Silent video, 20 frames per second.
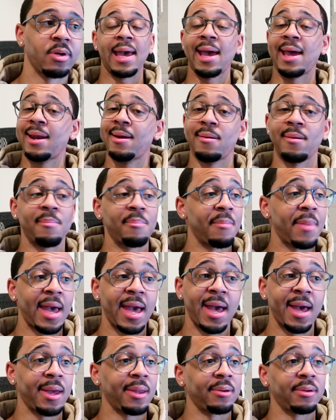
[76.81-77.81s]
And
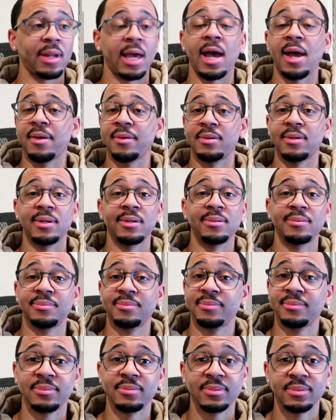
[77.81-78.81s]
man,
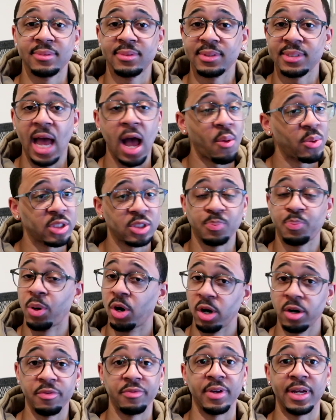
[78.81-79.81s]
that was
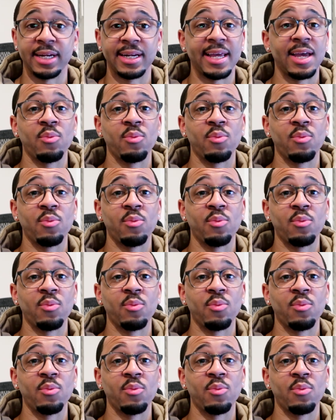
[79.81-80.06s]
perfect.